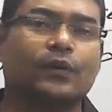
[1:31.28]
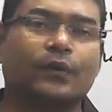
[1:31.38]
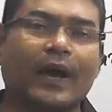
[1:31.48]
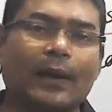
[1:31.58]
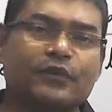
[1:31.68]

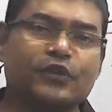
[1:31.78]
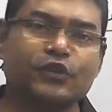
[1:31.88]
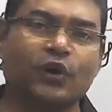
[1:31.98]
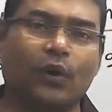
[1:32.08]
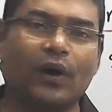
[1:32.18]
we have to
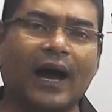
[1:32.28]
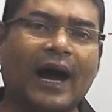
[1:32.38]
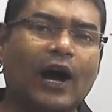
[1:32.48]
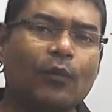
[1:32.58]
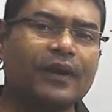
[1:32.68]
know
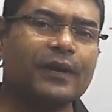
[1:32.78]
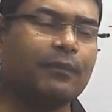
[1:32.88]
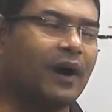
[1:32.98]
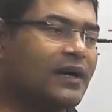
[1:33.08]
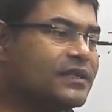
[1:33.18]
how many
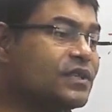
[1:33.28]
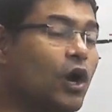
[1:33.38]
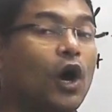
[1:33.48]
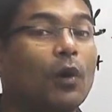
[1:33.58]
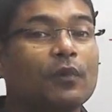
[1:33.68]
parts
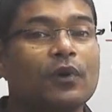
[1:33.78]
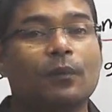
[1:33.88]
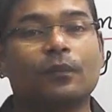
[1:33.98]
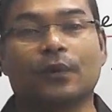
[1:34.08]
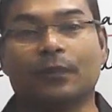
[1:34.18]
of
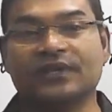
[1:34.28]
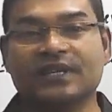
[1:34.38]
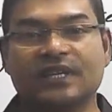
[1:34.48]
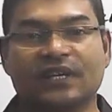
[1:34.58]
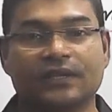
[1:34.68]

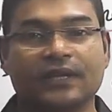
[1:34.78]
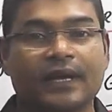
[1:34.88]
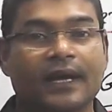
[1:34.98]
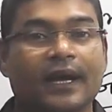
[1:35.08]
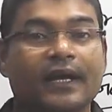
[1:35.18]
proposition.
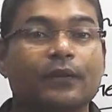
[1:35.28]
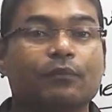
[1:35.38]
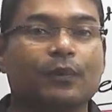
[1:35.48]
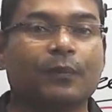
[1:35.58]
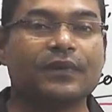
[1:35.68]
In
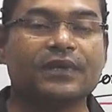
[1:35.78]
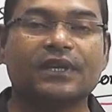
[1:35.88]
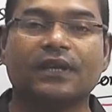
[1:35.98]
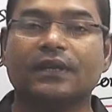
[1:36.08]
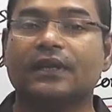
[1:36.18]

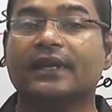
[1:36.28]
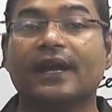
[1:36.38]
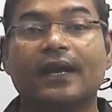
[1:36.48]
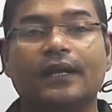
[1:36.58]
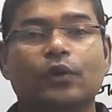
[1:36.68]
proposition there
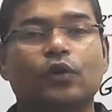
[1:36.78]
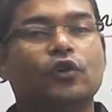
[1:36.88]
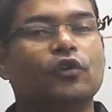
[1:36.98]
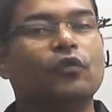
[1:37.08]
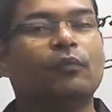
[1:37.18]
are
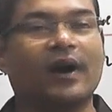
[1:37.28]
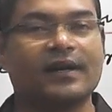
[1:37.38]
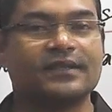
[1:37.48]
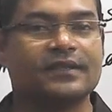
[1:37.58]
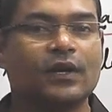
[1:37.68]
two
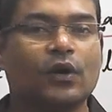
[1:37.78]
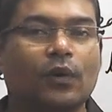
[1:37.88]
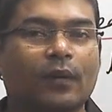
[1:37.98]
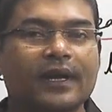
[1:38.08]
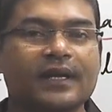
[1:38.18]
parts.
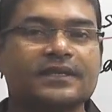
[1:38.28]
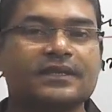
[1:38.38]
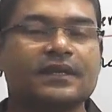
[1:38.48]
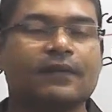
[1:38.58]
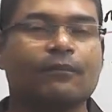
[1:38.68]
One
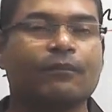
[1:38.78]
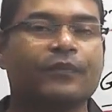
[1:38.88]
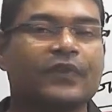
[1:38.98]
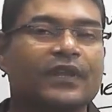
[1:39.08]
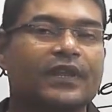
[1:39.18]
is
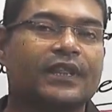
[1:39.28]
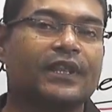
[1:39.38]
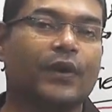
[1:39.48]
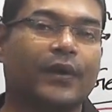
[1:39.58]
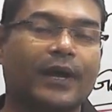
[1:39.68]

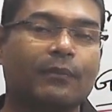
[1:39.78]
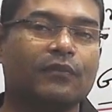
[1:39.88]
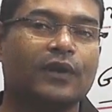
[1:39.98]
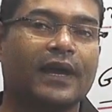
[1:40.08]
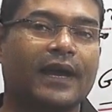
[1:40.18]
theorem,
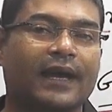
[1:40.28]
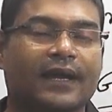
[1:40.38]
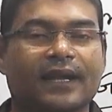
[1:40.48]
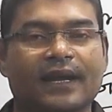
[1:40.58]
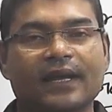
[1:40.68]

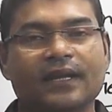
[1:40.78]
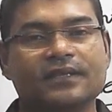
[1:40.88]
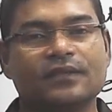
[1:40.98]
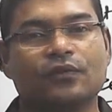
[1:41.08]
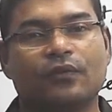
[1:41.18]
another is
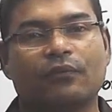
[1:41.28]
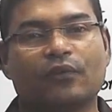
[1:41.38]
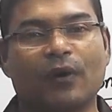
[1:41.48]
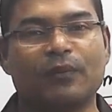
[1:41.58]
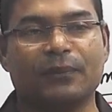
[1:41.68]

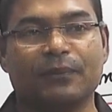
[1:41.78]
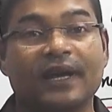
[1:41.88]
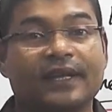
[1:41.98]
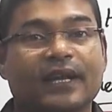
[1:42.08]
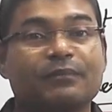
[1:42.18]
problem.
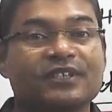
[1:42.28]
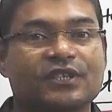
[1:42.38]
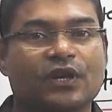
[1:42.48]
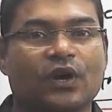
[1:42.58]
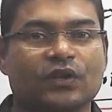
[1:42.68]
That
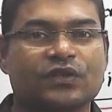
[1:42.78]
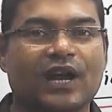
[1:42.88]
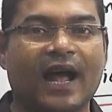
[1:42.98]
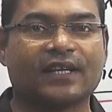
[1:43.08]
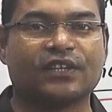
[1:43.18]
means
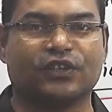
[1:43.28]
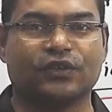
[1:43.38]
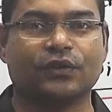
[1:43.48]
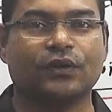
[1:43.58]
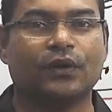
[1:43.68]
construction.
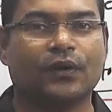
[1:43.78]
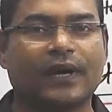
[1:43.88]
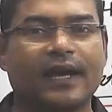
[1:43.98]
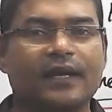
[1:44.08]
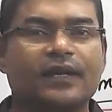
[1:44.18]

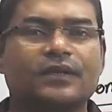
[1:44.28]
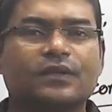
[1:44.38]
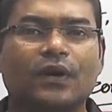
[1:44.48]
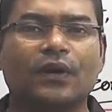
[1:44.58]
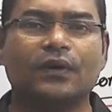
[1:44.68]
Okay, so